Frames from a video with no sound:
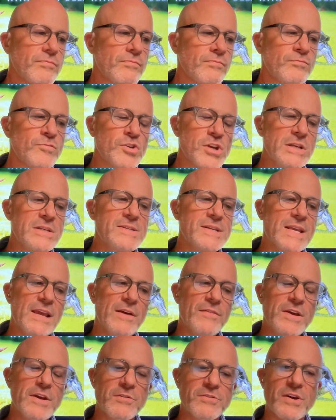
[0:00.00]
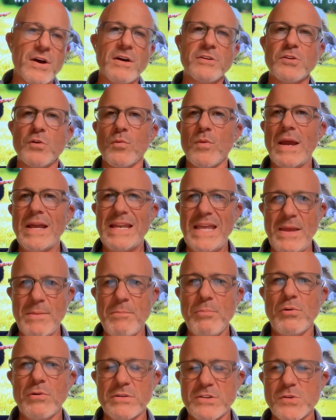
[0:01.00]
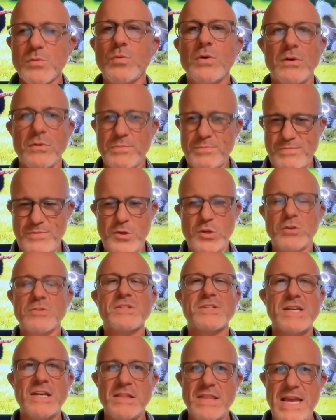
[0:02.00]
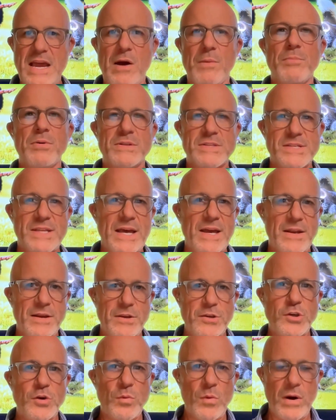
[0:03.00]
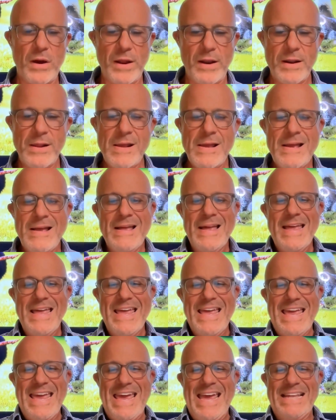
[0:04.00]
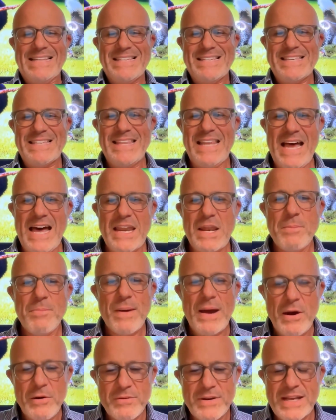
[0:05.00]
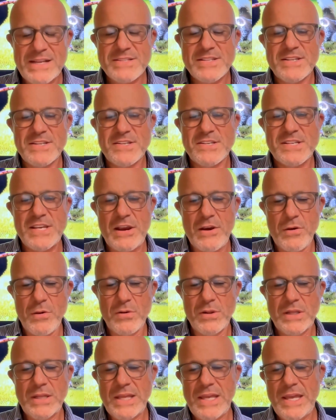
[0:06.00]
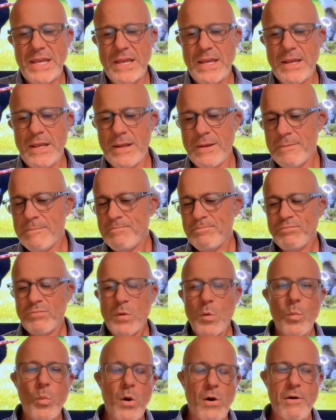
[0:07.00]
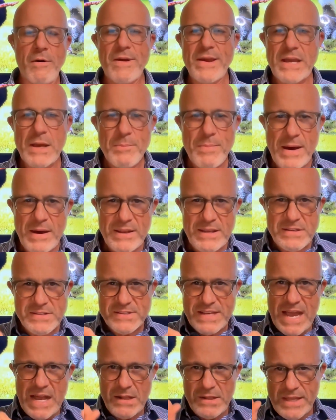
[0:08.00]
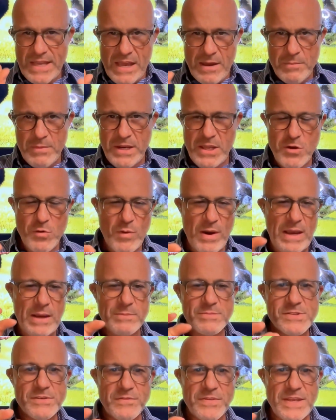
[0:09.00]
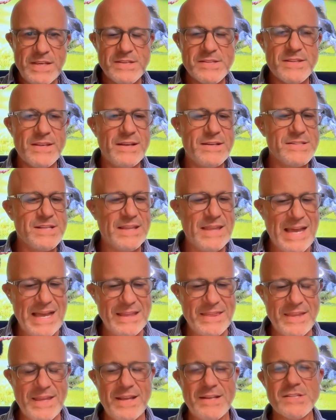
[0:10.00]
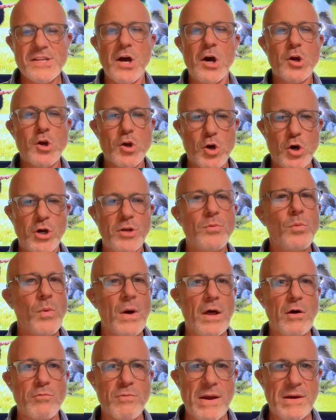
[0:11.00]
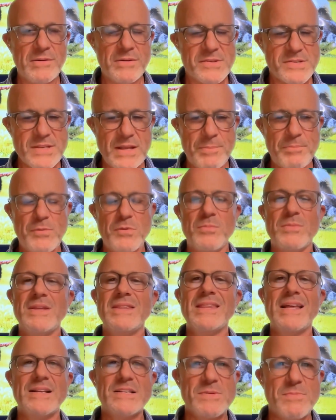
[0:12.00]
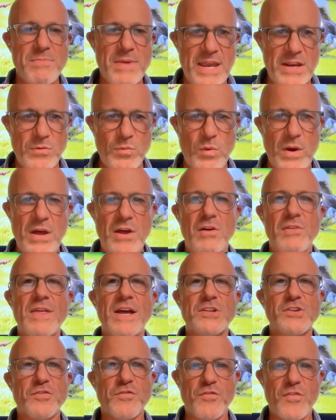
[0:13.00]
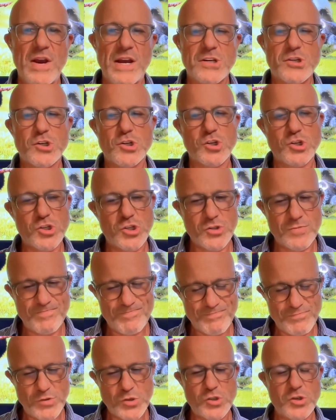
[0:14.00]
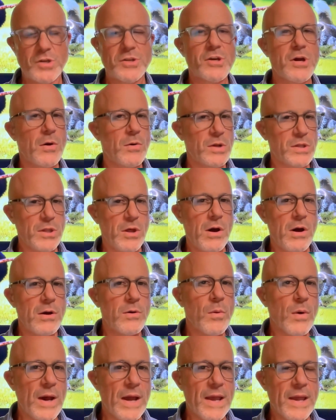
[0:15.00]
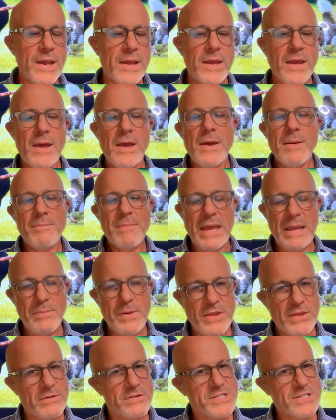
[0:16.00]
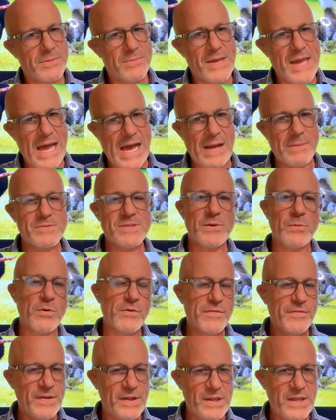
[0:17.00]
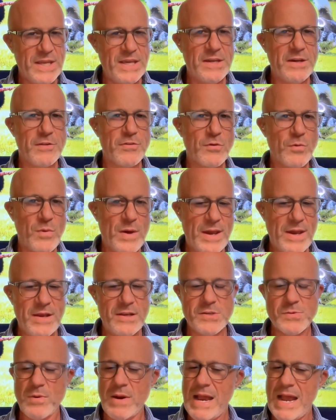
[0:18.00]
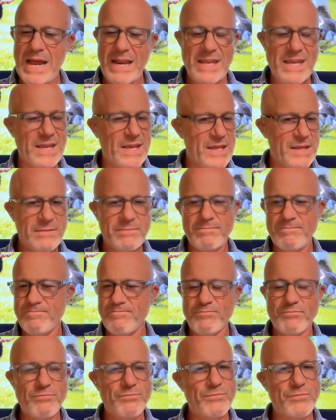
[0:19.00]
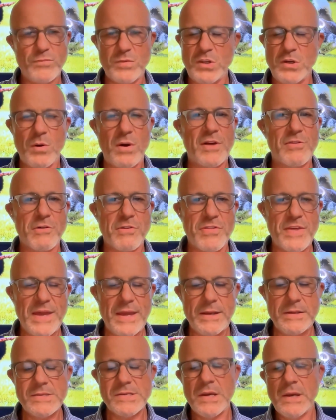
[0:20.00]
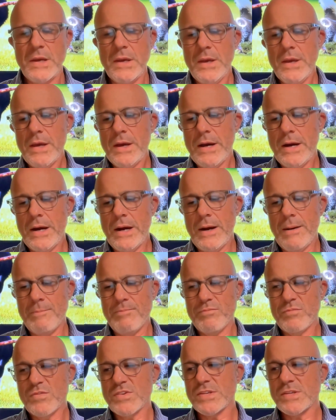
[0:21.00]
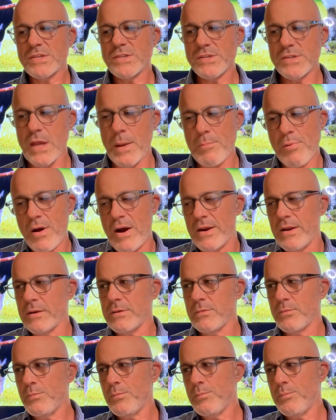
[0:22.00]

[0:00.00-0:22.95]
just giving your dog the right inputs. You'll see the outputs that you want. It's not about necessarily worrying about exactly how many grams of these things and that things. A good, well-rounded supplement that's made well, that's fresh, should go a long way. Maybe there's some gaps that we're filling in other ways. We're adding in, other things. A product.